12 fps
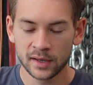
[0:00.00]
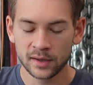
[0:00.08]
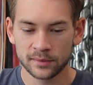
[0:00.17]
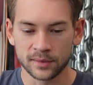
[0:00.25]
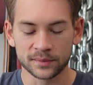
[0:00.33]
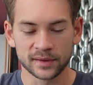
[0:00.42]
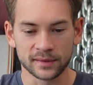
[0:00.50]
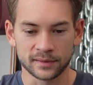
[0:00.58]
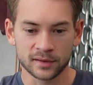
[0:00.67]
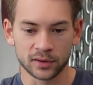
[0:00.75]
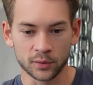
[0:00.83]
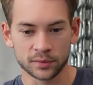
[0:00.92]
something that's
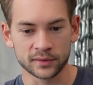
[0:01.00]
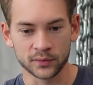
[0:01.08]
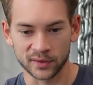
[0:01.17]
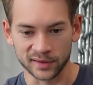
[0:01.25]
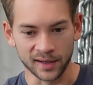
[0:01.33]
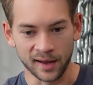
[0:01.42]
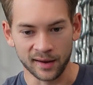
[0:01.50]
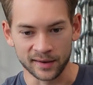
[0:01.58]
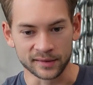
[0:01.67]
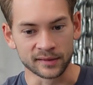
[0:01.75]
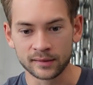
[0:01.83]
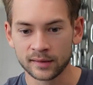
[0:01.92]
closer to a
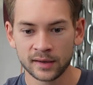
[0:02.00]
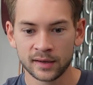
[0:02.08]
line